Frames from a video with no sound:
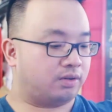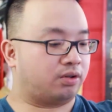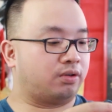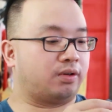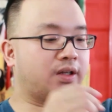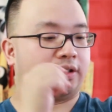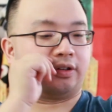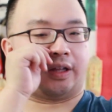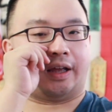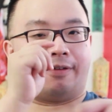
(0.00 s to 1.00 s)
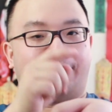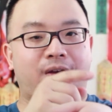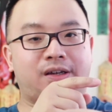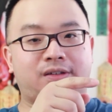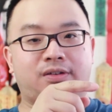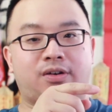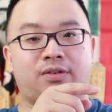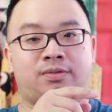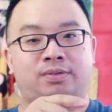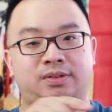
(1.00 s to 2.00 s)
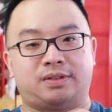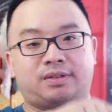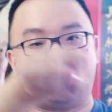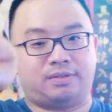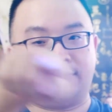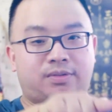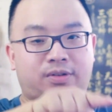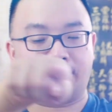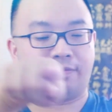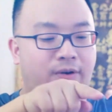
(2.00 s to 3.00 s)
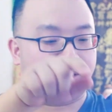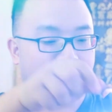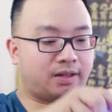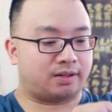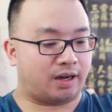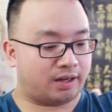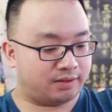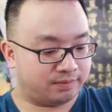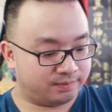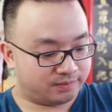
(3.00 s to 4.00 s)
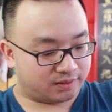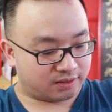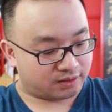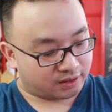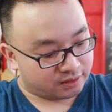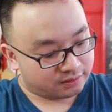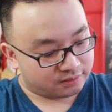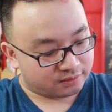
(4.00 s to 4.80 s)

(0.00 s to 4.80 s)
tune it so that it faces to the front like that. Okay.